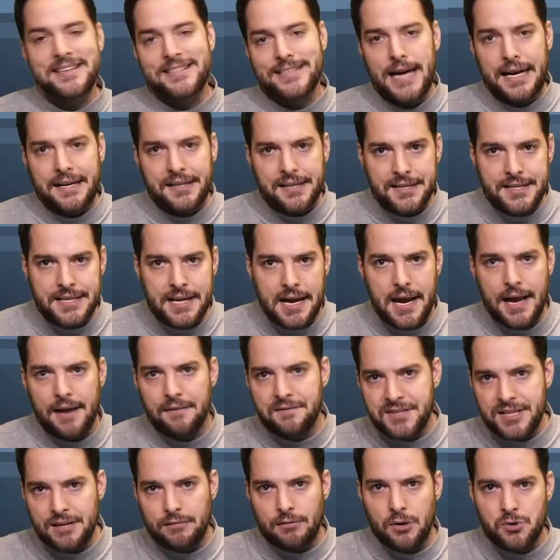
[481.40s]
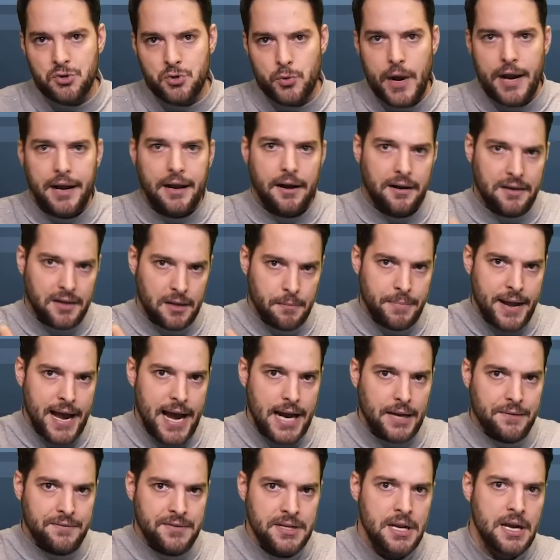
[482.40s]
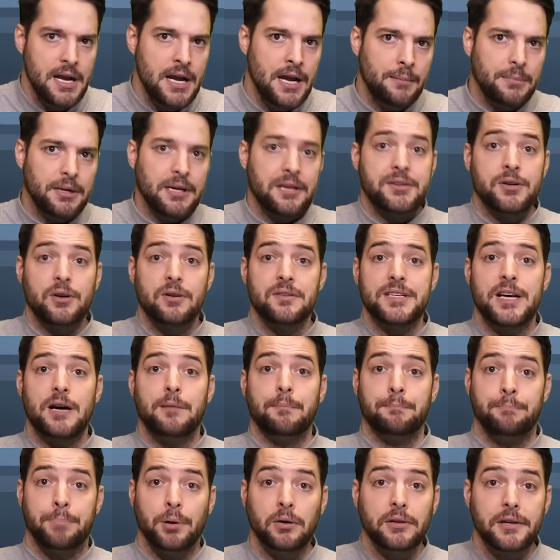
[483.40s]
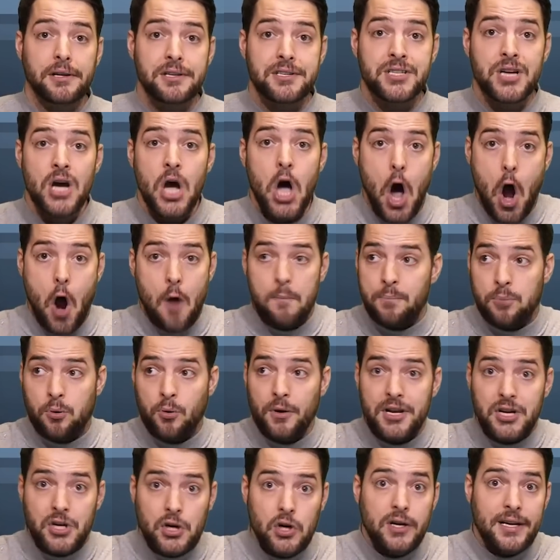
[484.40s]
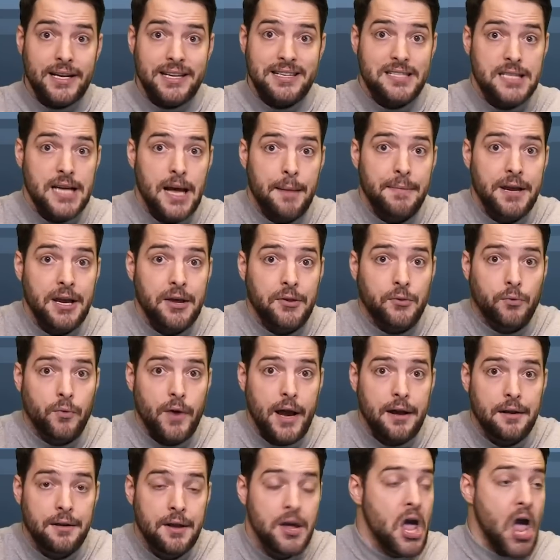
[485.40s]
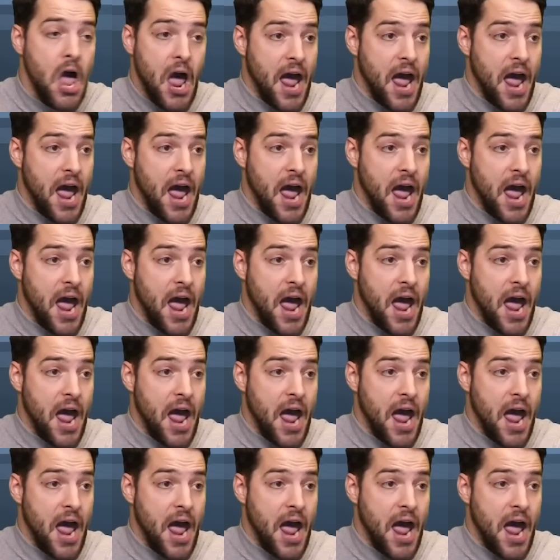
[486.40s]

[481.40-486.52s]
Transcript: That's not to say I have zero training on combatives, but it turns out bullets are pretty good at stopping a threat.